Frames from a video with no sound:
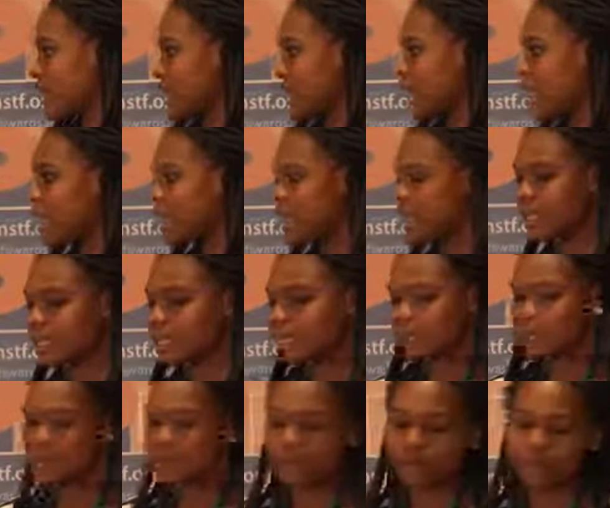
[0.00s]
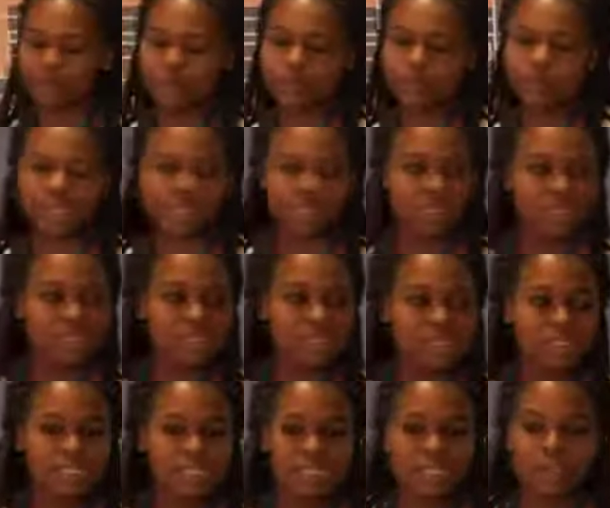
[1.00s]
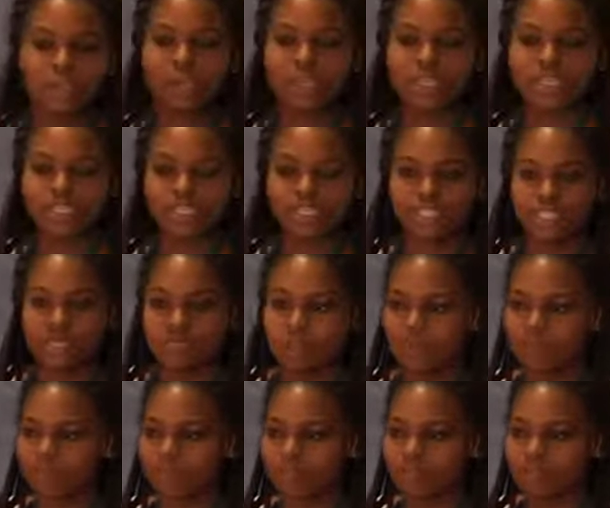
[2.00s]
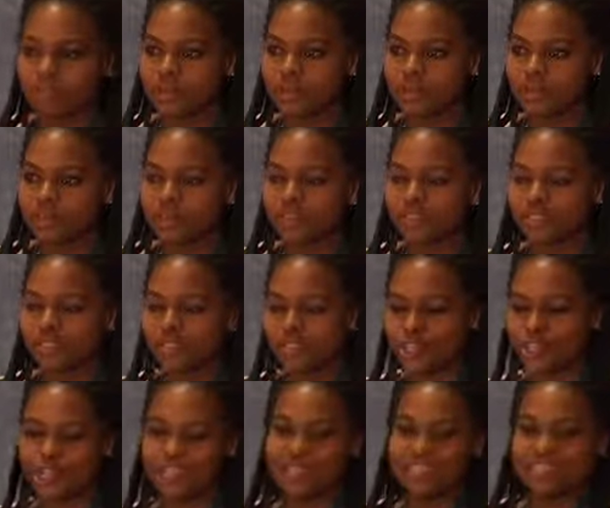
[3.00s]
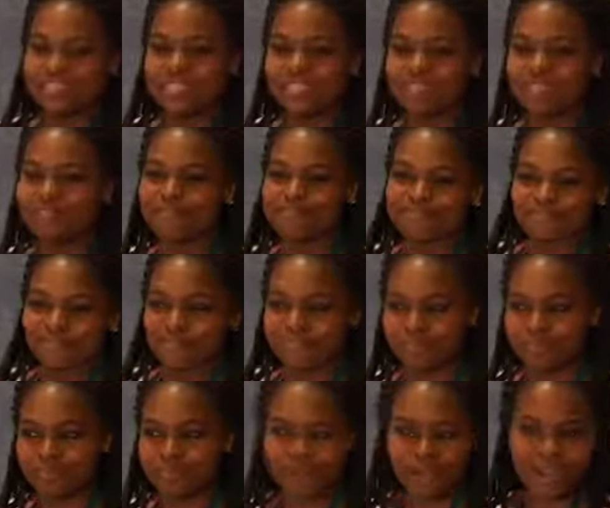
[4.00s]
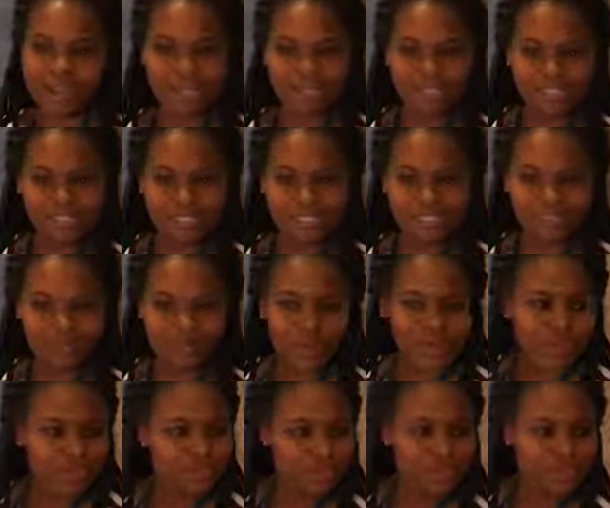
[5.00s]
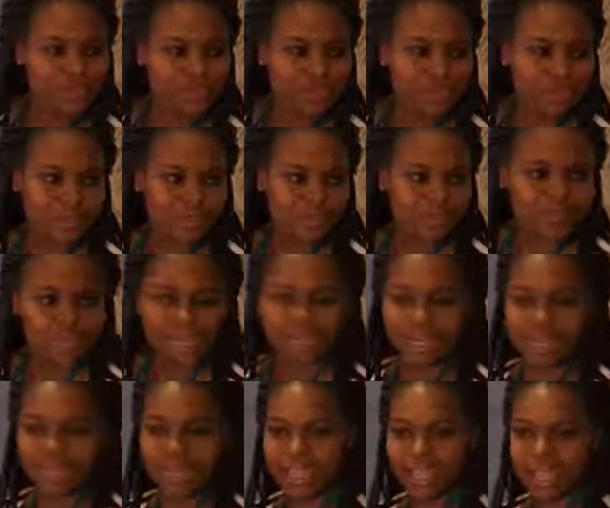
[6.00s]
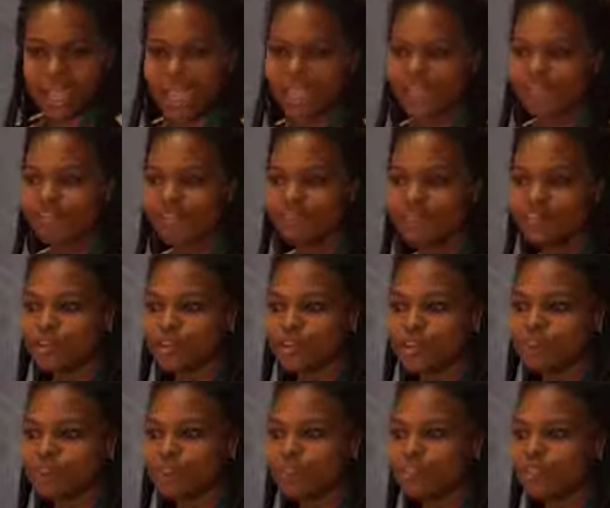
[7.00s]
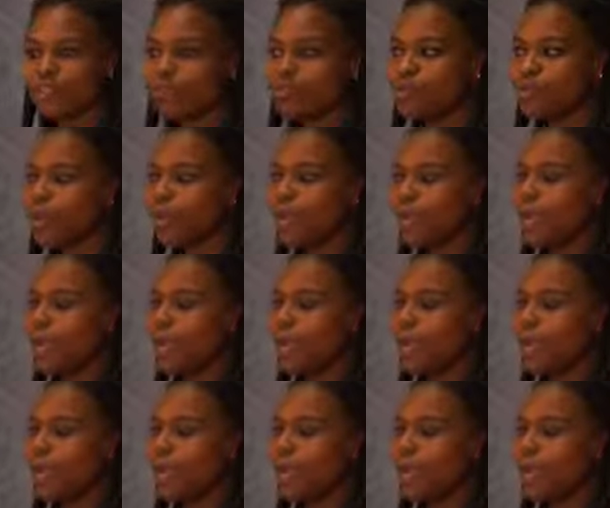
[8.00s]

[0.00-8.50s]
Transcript: And that will then be the question of security versus privacy. Where do you draw the line? And if you're going to